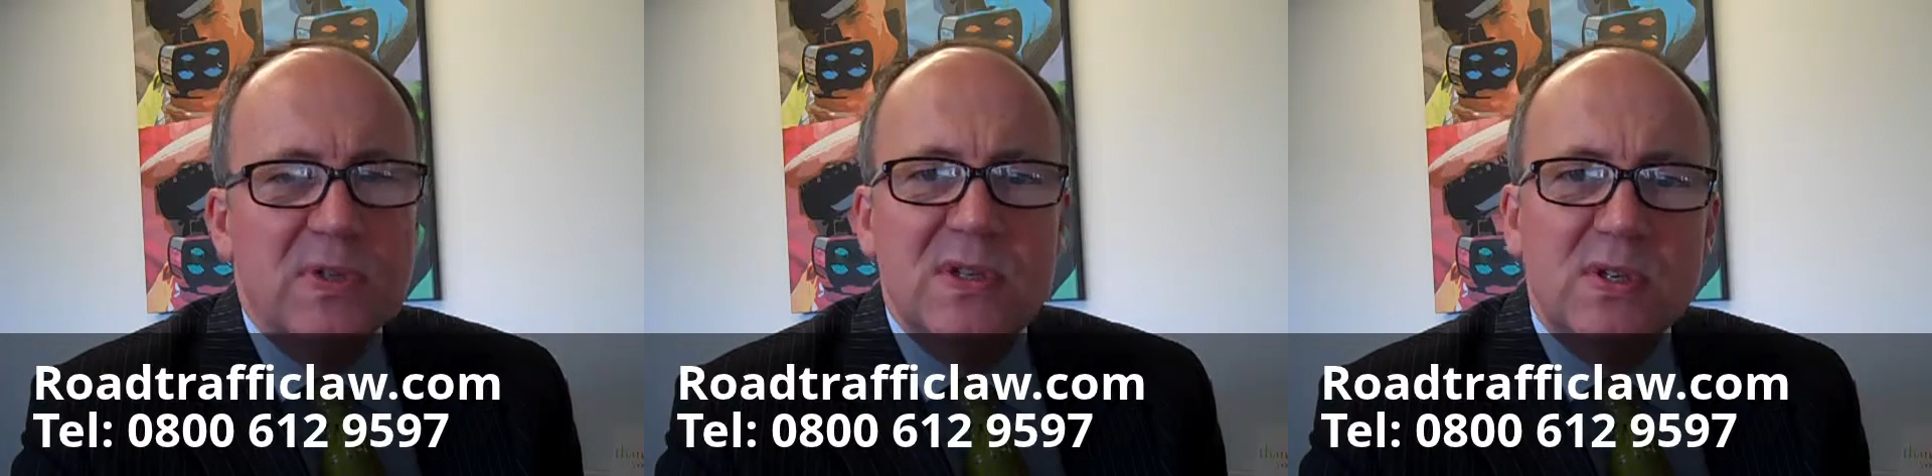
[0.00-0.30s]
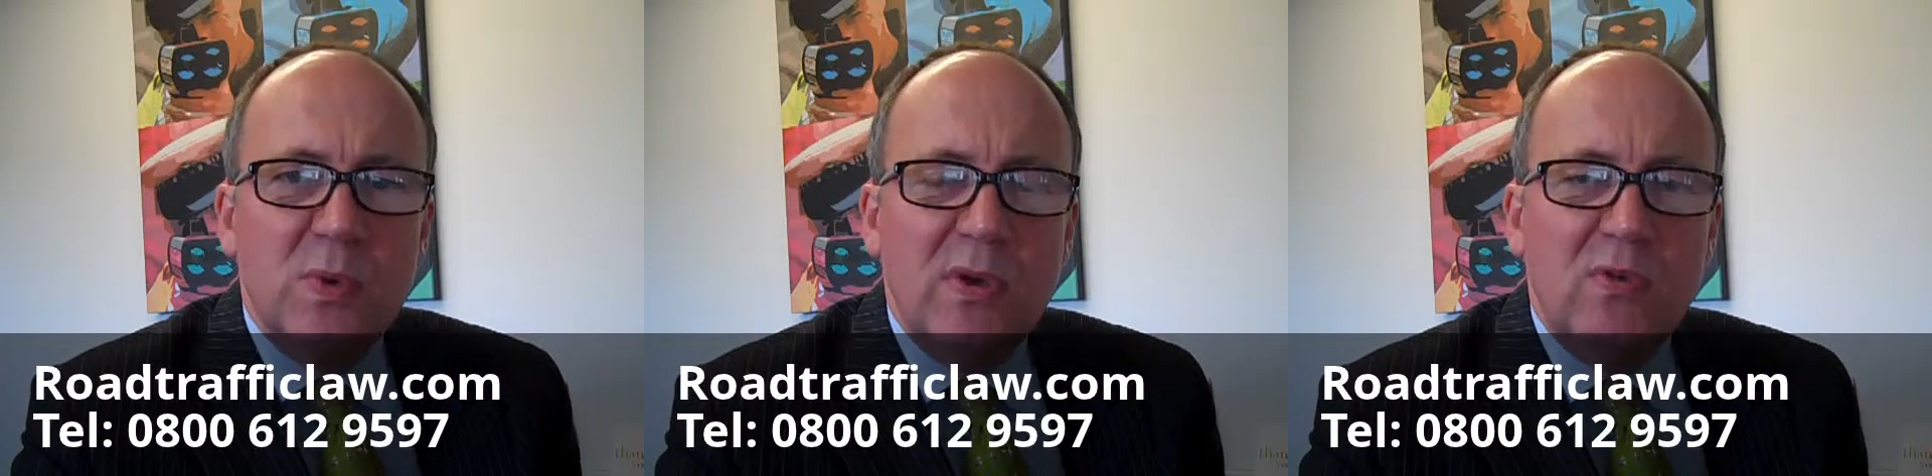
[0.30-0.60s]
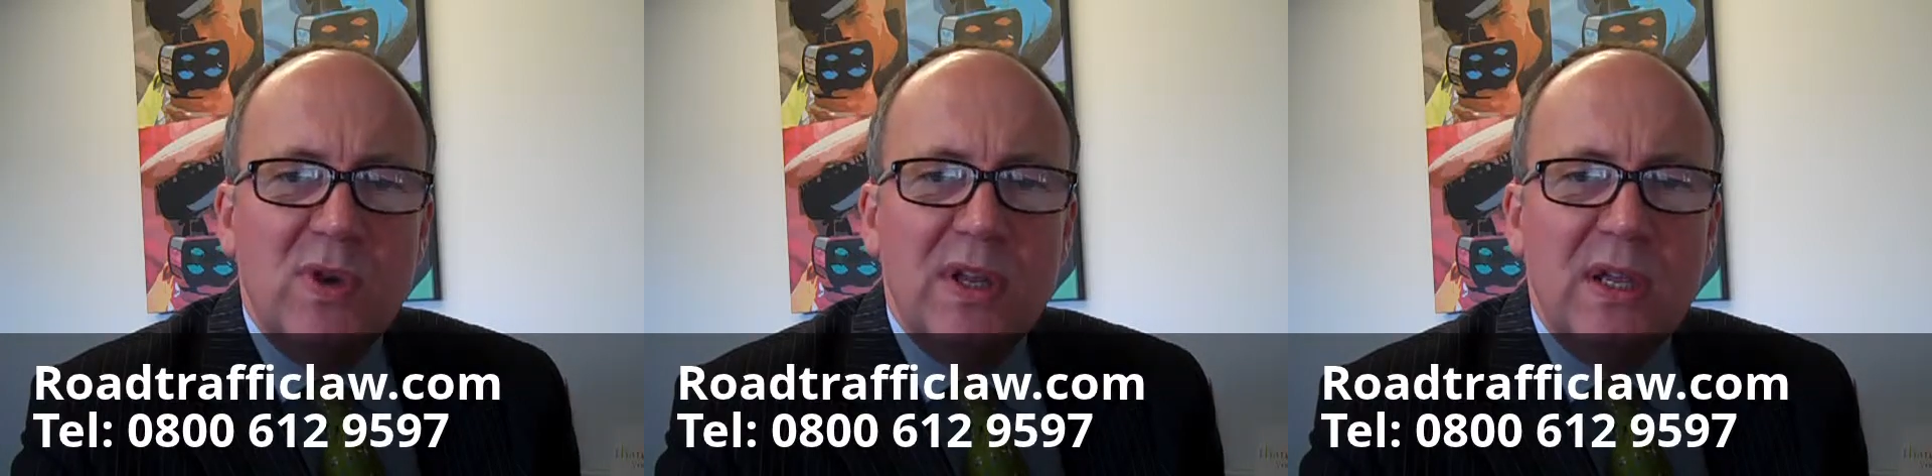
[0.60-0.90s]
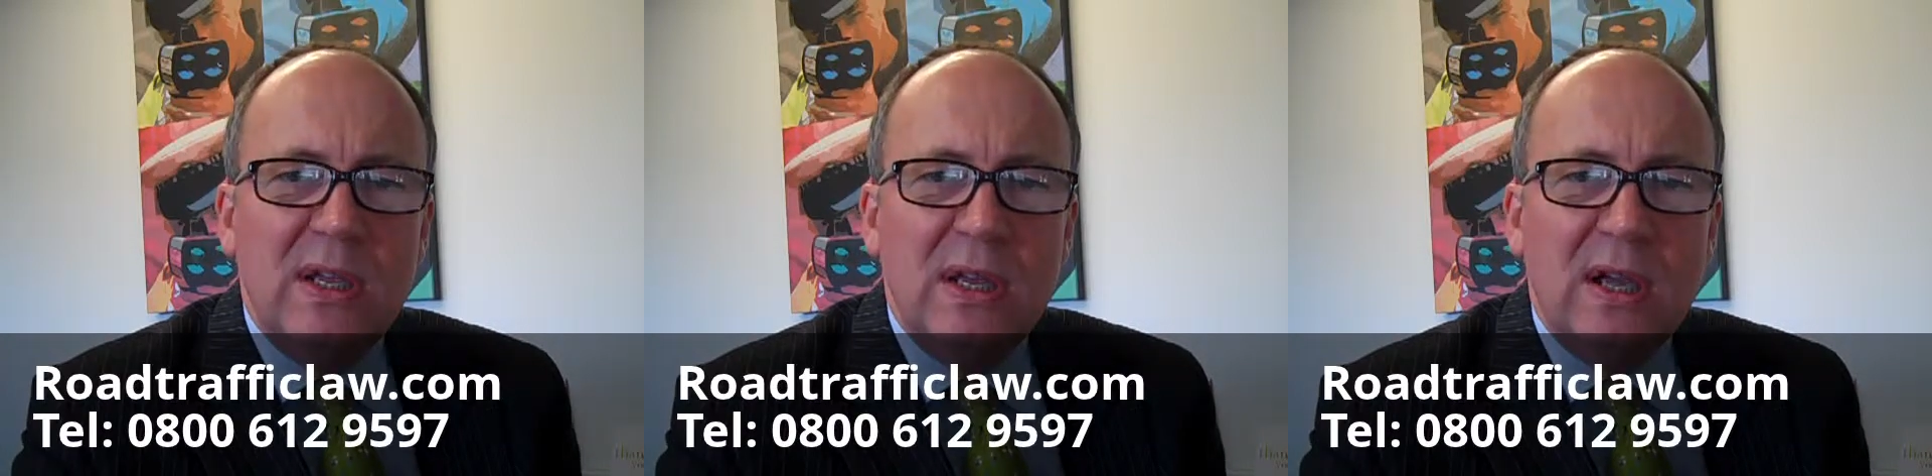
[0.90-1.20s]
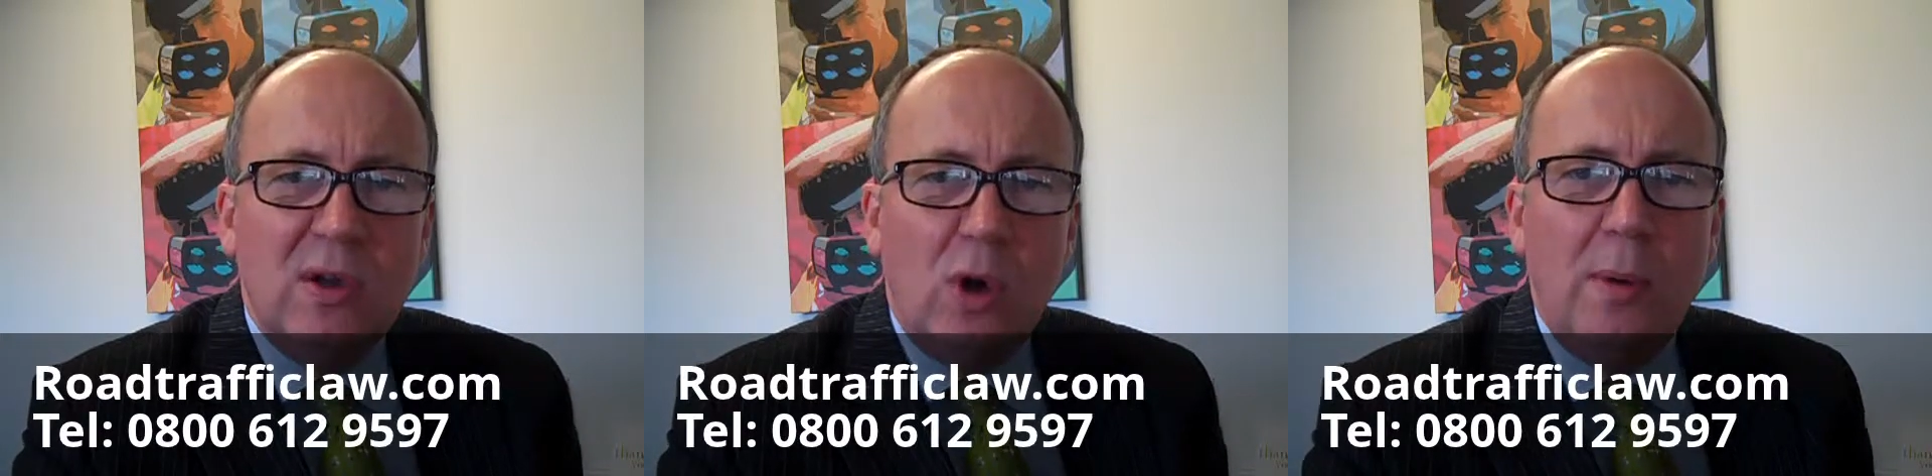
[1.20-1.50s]
post this week really
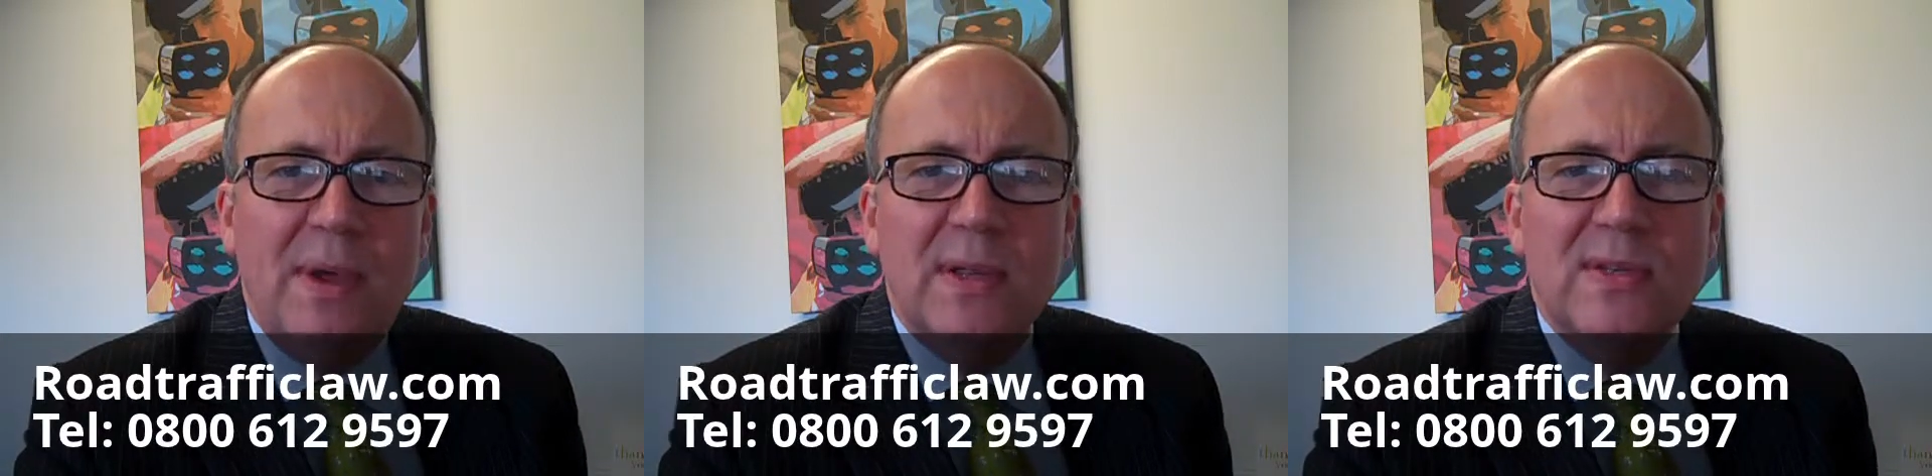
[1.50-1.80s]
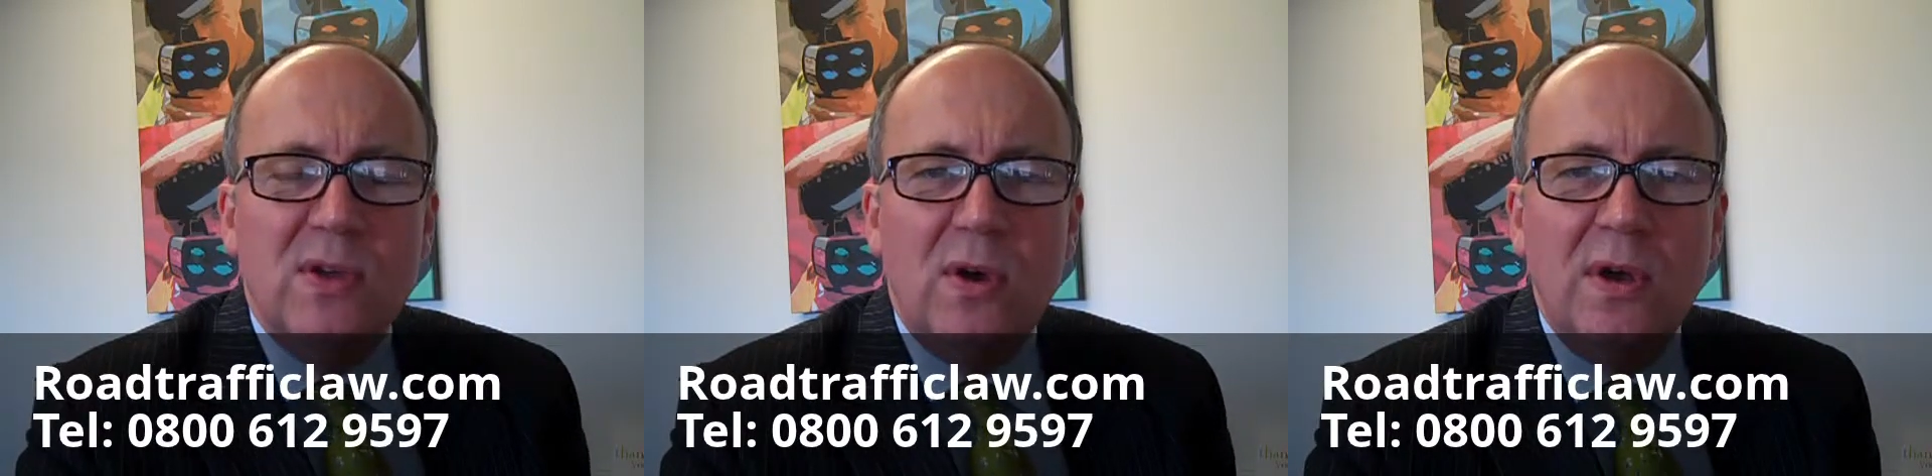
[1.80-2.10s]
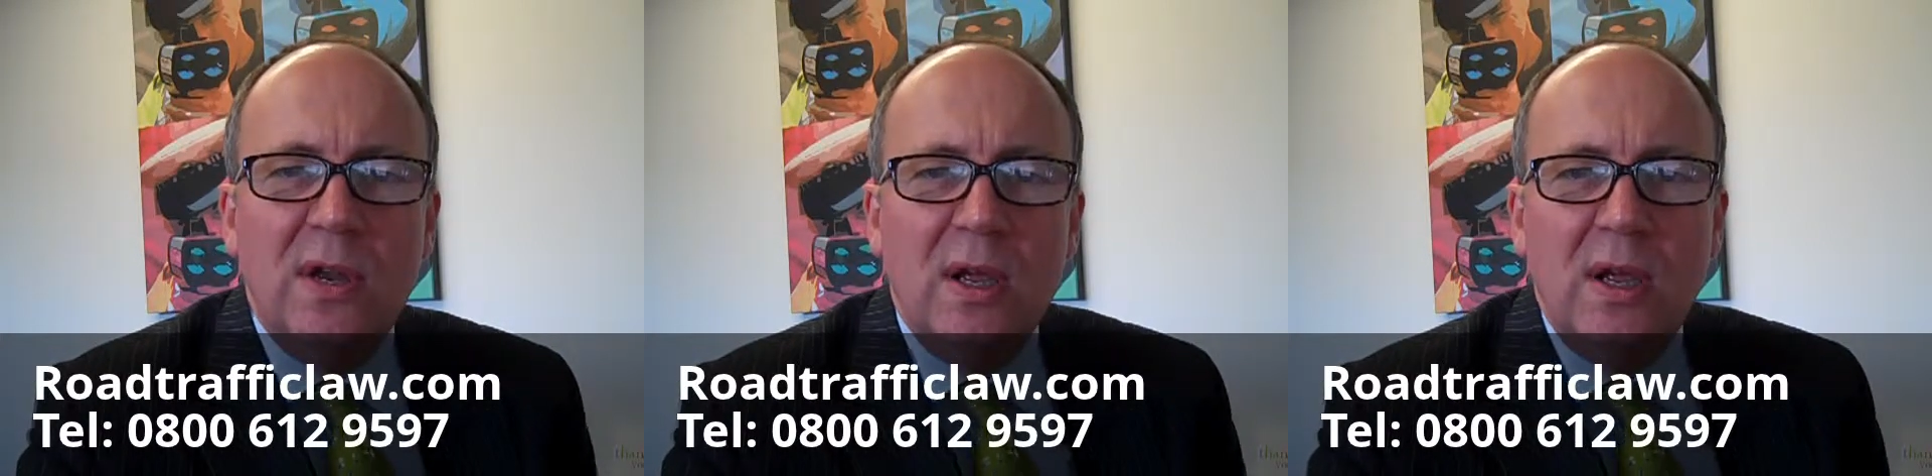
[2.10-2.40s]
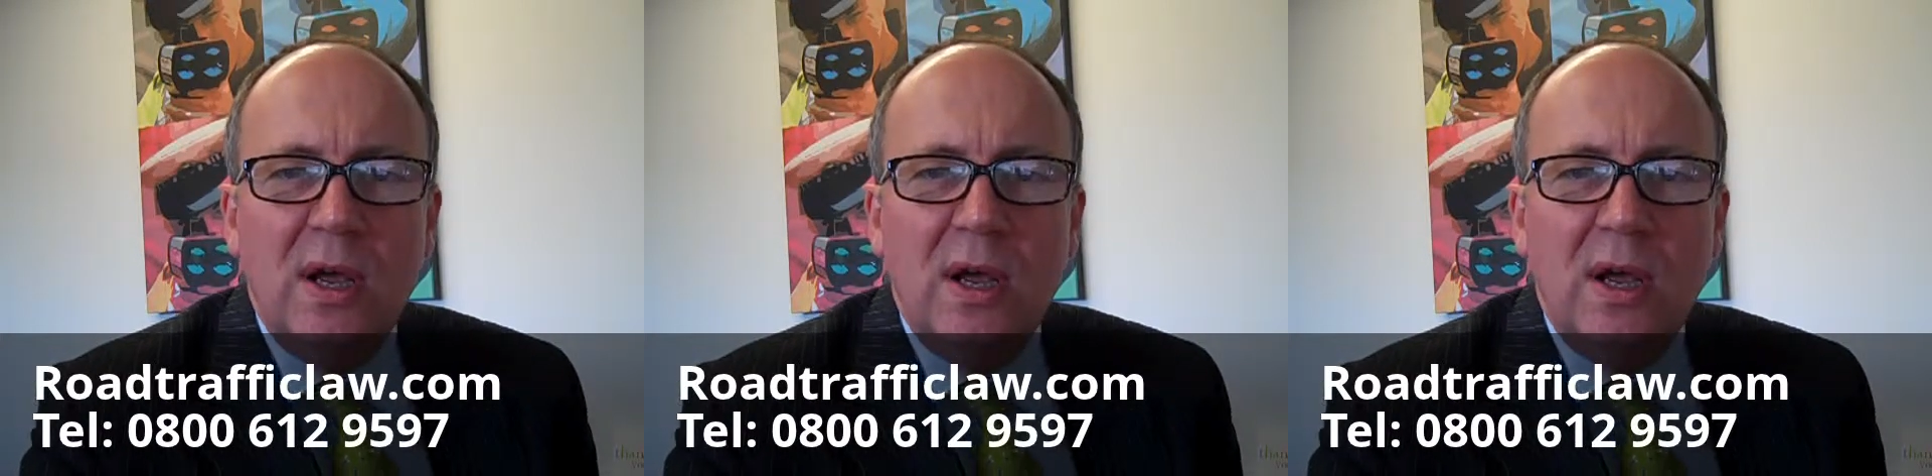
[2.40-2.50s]
comments on